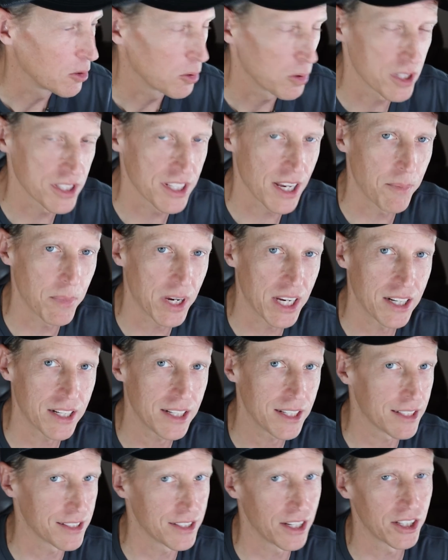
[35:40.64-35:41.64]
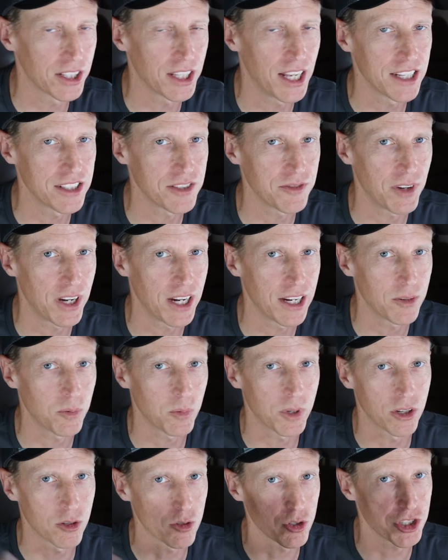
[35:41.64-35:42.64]
What does that mean? It's unclassified,
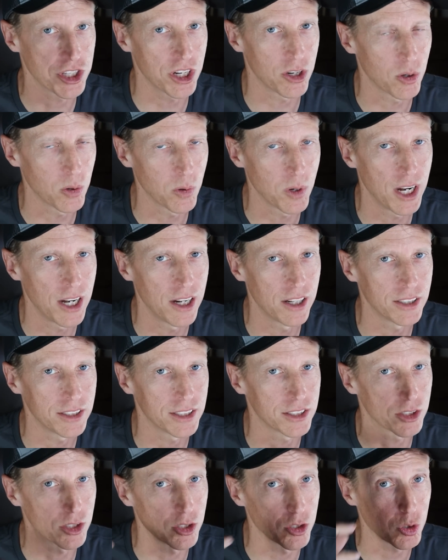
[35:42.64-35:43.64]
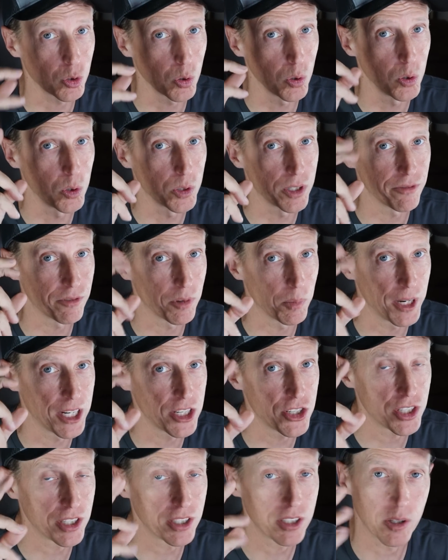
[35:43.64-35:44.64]
we don't share it around, it's controlled
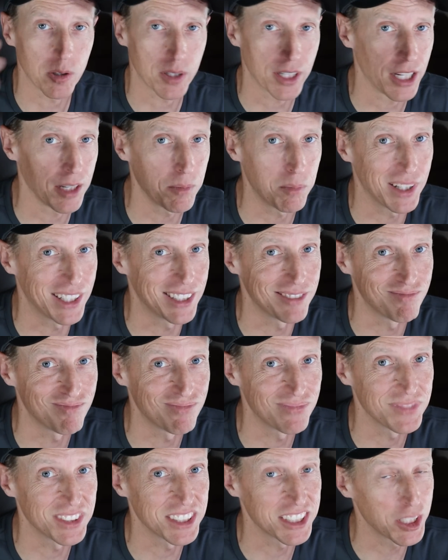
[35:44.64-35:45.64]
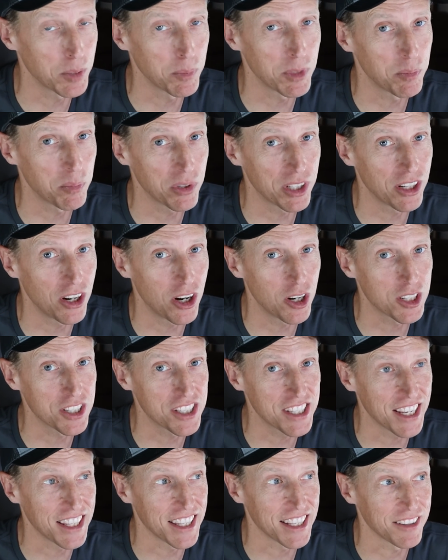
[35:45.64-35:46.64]
information, okay, but it's gonna be pretty hard to
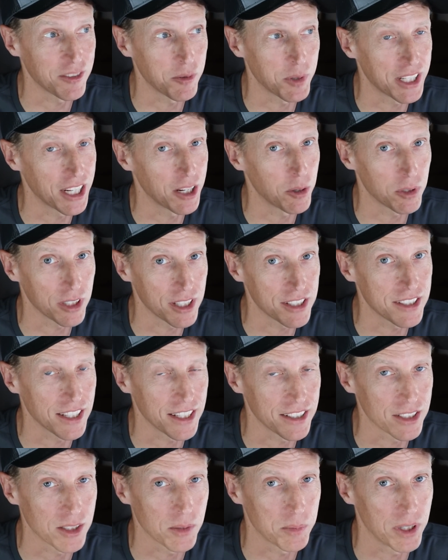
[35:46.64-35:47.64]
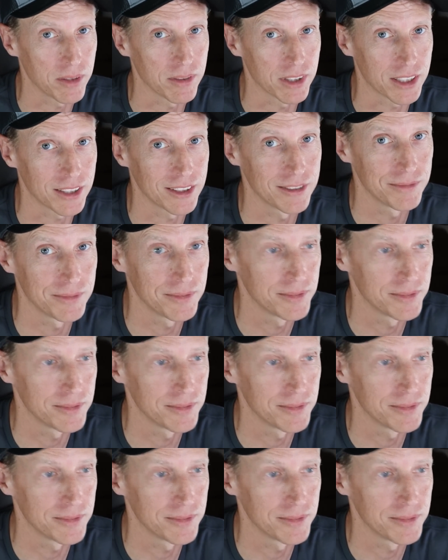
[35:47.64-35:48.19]
say that we can't release that to the public.